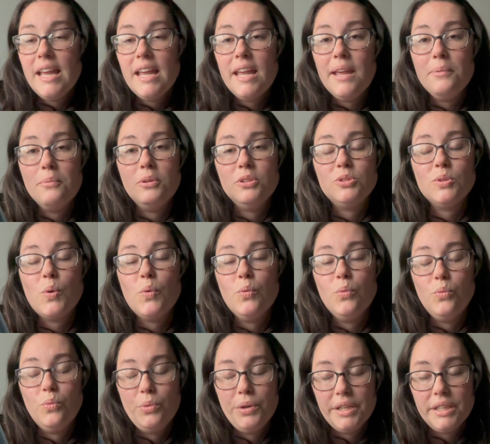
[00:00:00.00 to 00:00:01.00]
It was
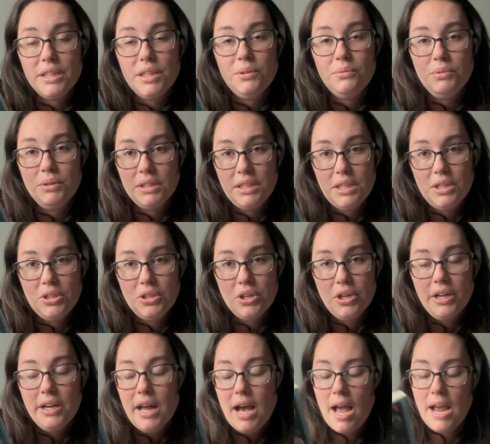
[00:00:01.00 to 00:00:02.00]
really, really
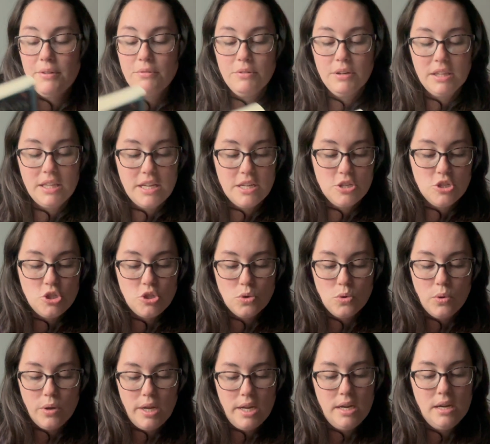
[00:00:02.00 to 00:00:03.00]
good. I really
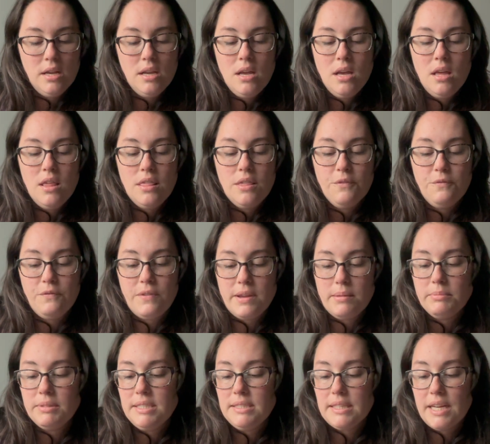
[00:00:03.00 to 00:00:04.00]
enjoyed the
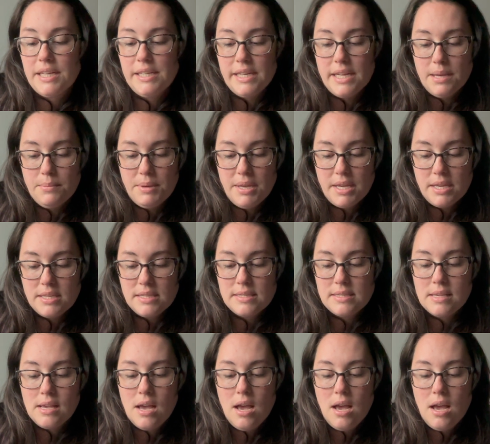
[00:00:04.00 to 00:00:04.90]
family dynamics.